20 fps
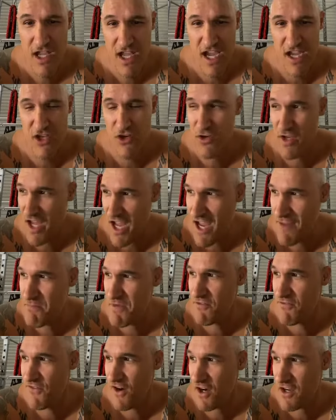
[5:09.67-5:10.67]
and you can
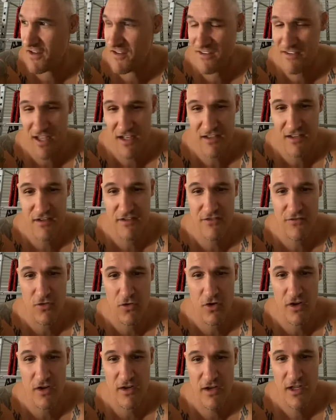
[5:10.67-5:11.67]
be fucking sentenced
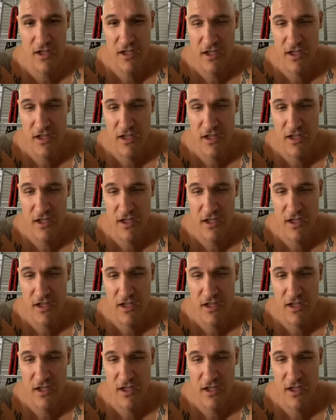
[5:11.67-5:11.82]
for it.